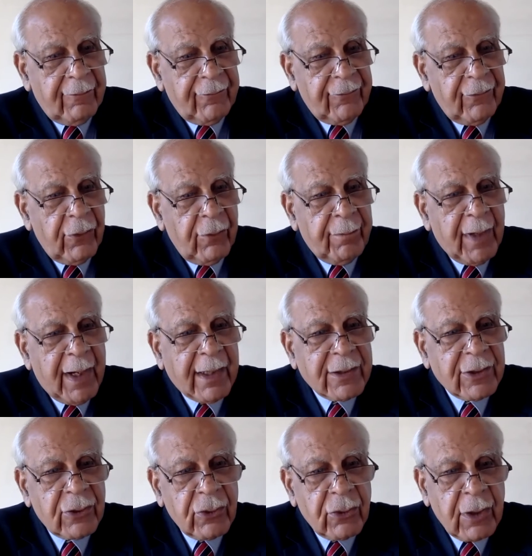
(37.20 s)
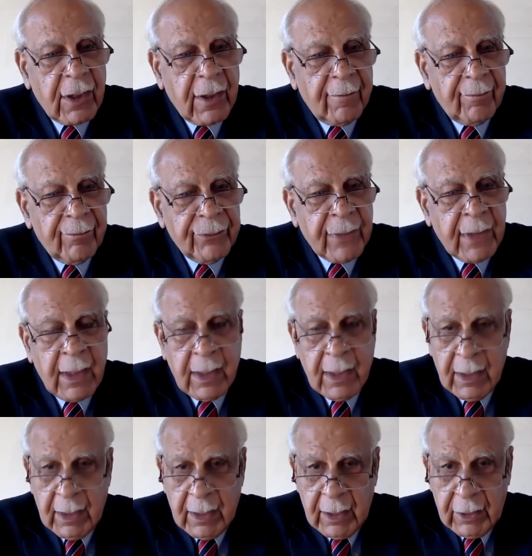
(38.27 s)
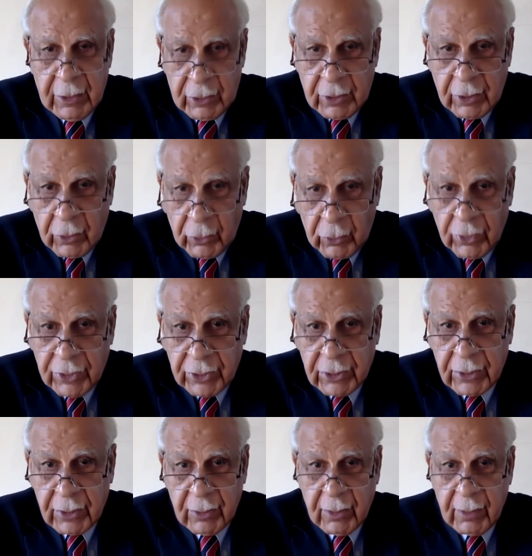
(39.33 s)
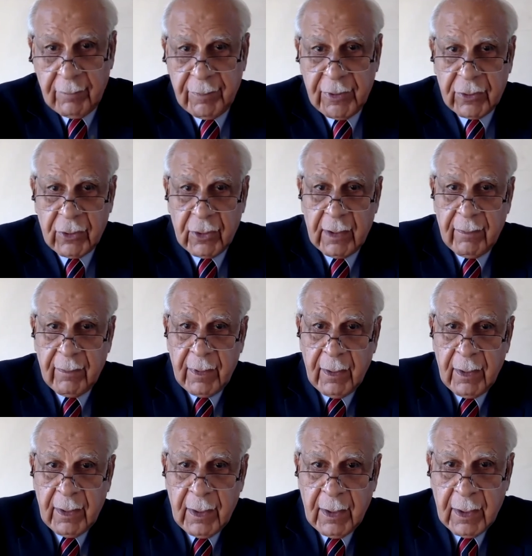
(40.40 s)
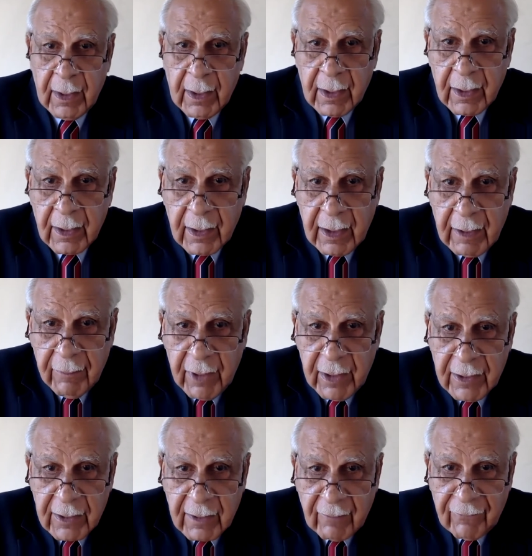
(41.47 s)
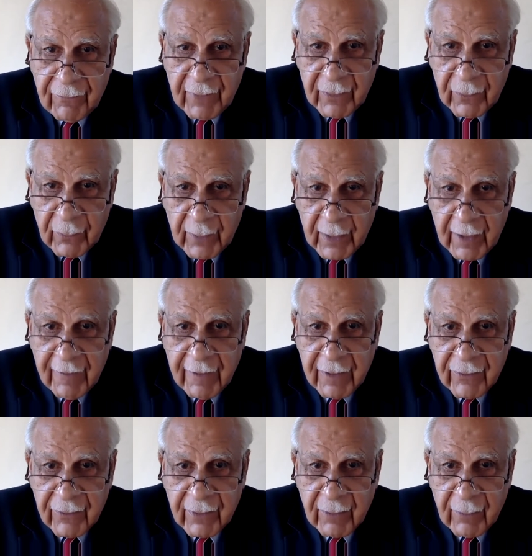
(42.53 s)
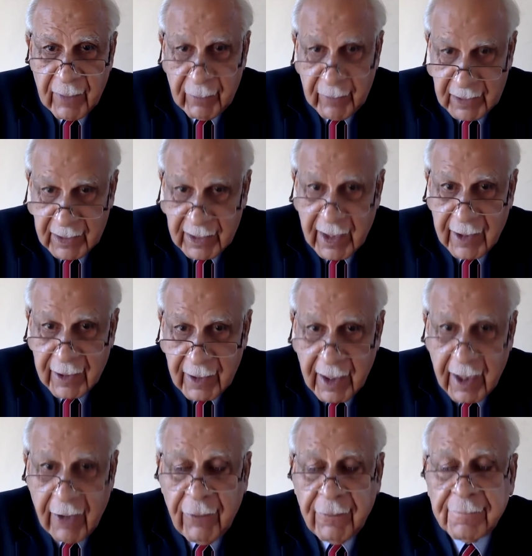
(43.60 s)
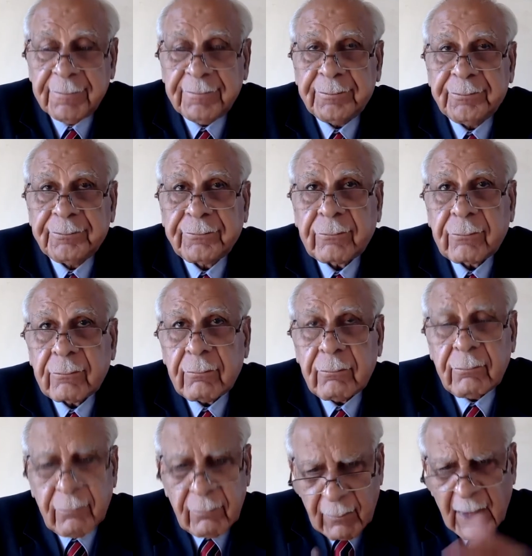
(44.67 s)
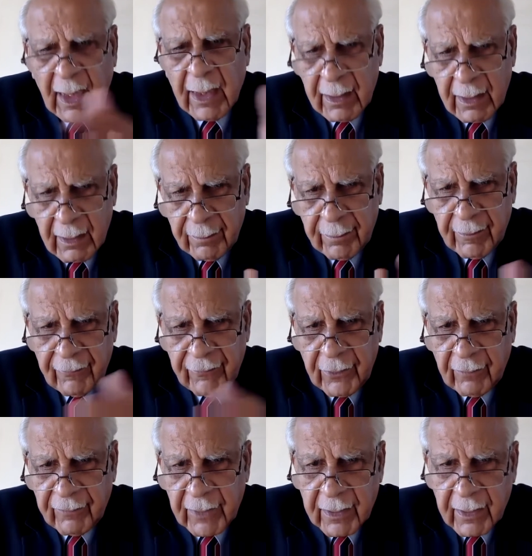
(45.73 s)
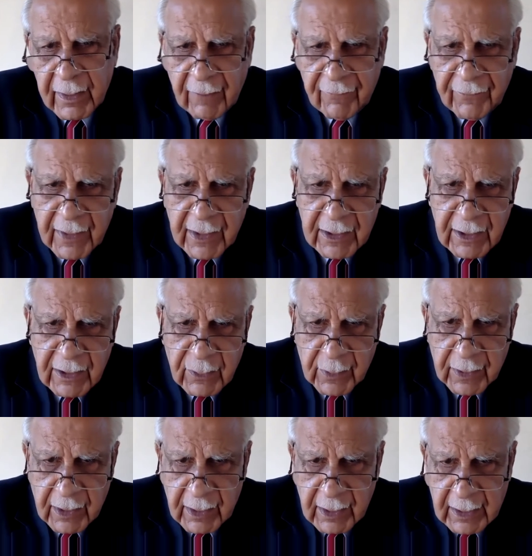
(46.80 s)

4 parts to the course on petroleum agreements. The first one is where we start now, and a few of the definitions were